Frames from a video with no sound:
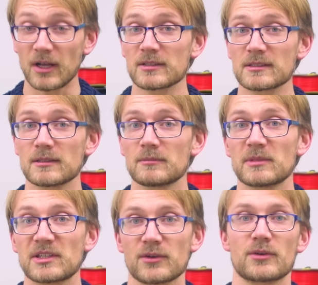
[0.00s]
nozzle
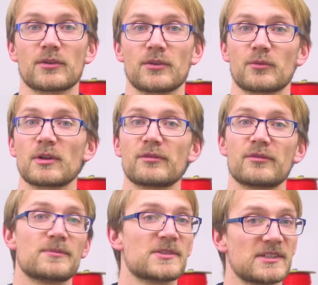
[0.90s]
materials. We've
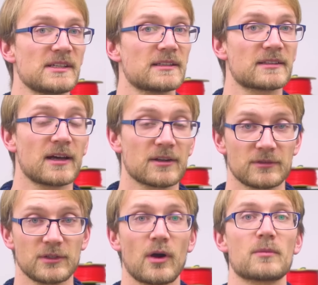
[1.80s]
seen a ton of
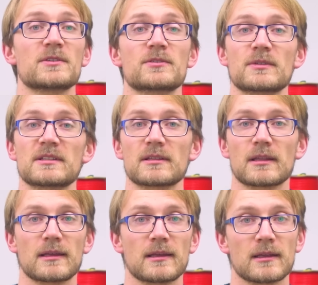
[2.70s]
new options
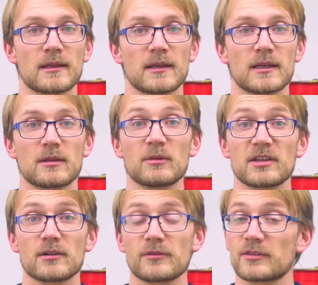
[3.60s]
recently. The
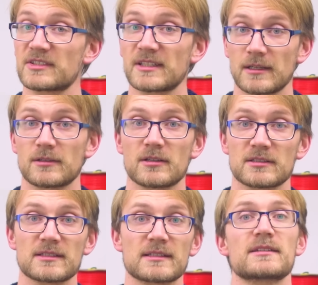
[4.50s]
material for standard
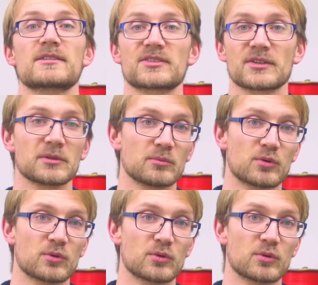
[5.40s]
nozzles is still